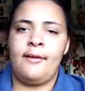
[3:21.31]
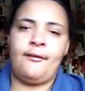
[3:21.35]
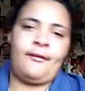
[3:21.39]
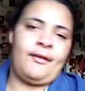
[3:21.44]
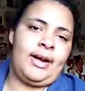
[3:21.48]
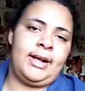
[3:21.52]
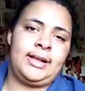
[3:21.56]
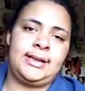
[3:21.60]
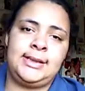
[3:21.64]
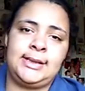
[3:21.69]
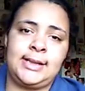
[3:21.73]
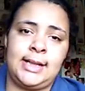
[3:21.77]

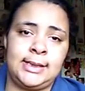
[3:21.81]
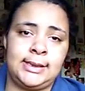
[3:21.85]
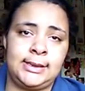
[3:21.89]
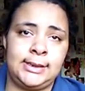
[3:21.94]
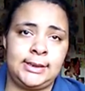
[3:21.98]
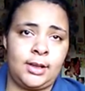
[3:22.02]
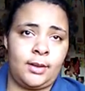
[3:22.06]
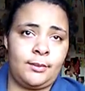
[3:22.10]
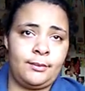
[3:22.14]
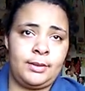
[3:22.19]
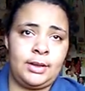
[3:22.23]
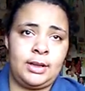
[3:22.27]
If I said
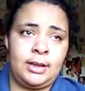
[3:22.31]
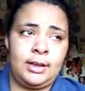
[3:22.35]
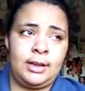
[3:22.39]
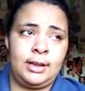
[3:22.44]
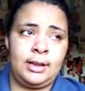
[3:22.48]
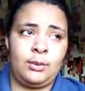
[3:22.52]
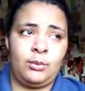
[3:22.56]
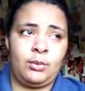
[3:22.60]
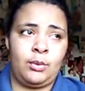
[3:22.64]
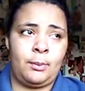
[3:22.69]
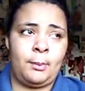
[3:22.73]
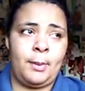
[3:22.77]

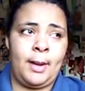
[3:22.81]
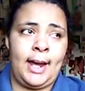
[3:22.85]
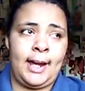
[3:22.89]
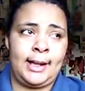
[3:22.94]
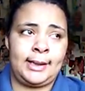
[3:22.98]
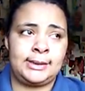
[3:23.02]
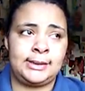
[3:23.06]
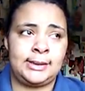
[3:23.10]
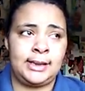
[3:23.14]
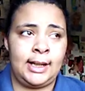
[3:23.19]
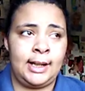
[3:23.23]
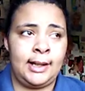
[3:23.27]
something, he would
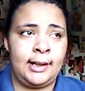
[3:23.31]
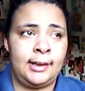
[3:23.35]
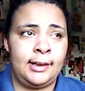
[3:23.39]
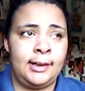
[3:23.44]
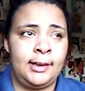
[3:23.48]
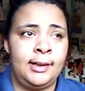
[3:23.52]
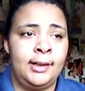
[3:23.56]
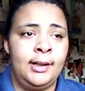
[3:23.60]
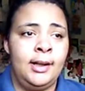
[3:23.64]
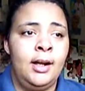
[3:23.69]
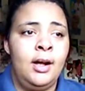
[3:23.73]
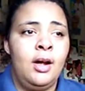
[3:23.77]
back say
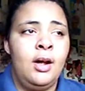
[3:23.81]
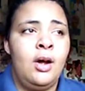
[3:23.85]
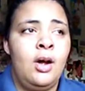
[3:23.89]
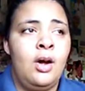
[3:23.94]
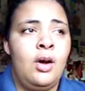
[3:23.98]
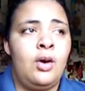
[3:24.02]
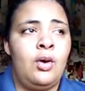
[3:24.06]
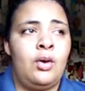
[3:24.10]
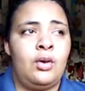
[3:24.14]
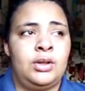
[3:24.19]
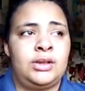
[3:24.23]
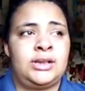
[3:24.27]
it
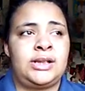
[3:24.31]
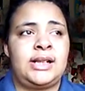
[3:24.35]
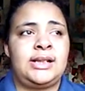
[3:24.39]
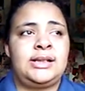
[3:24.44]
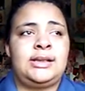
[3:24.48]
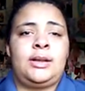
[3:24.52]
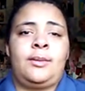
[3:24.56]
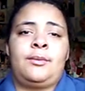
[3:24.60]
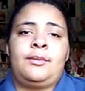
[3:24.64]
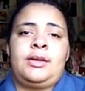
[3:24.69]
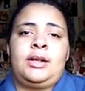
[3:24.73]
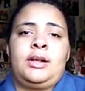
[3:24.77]
or say
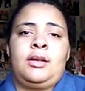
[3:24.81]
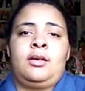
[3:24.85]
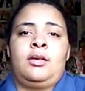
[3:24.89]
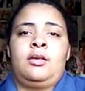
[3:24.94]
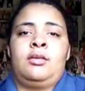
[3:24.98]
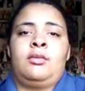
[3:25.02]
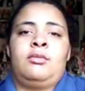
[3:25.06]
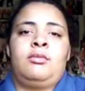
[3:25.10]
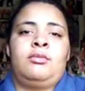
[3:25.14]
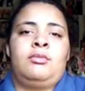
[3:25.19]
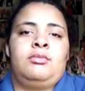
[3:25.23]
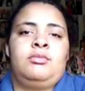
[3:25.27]

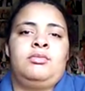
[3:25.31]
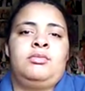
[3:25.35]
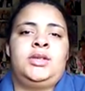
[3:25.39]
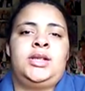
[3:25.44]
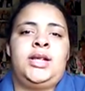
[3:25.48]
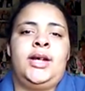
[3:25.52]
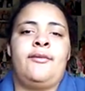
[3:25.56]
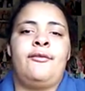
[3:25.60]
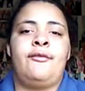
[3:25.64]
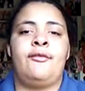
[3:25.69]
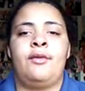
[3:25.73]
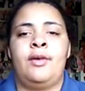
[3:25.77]
something
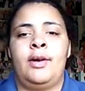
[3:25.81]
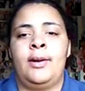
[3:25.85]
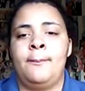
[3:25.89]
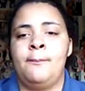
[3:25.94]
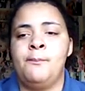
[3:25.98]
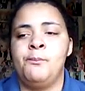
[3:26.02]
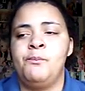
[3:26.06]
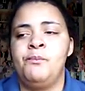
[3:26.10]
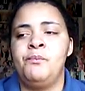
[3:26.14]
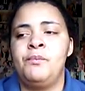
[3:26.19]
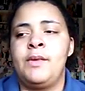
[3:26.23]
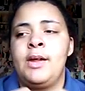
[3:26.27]

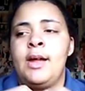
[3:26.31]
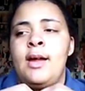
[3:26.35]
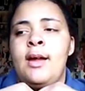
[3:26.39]
different,